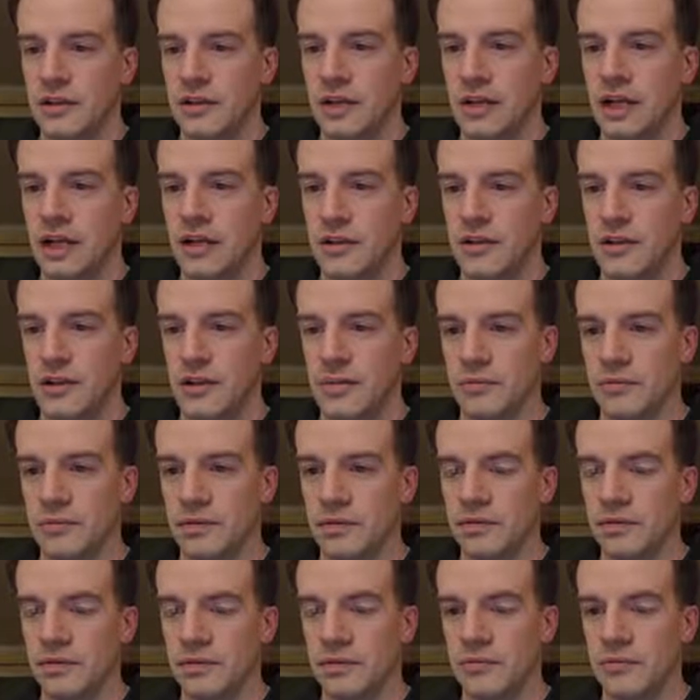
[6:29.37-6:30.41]
diagram
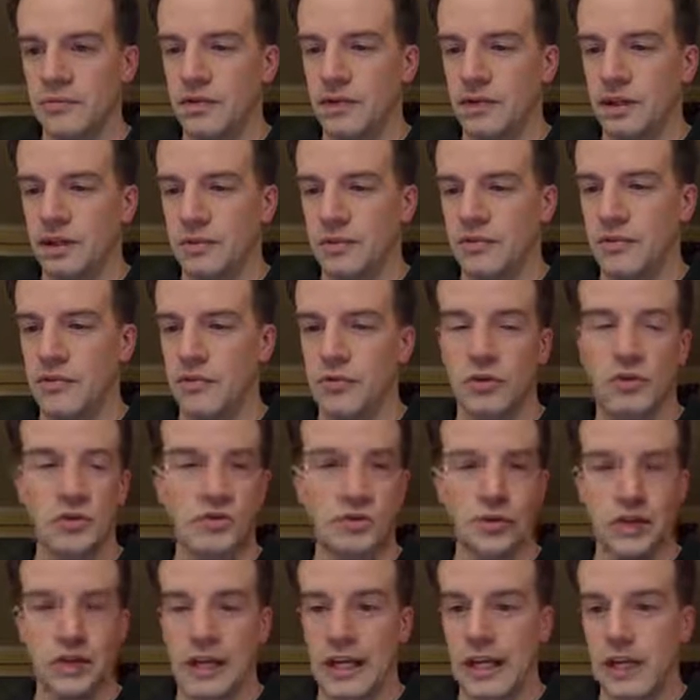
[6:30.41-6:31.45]
symbols
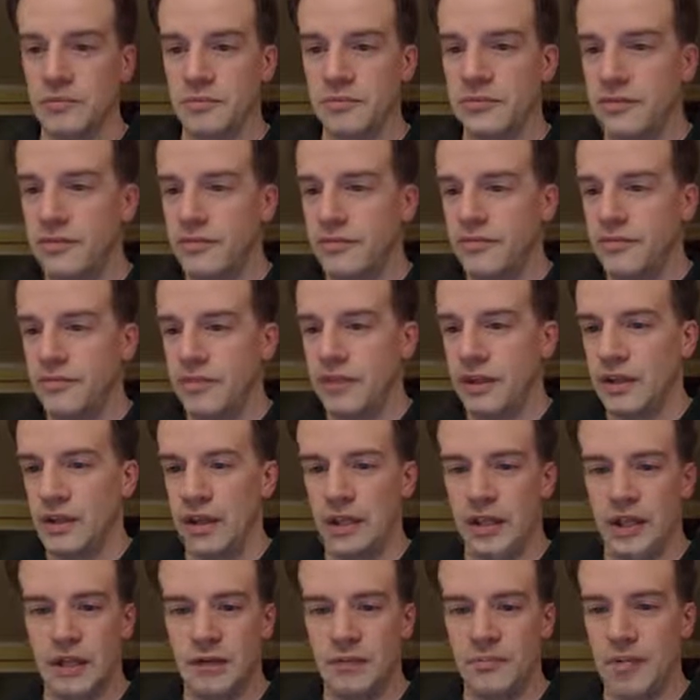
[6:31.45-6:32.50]
for lamps,
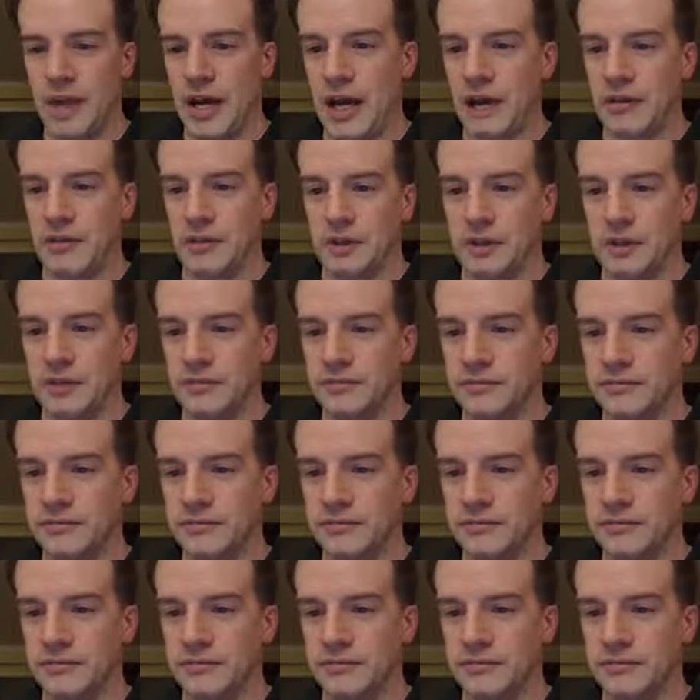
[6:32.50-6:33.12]
and a battery.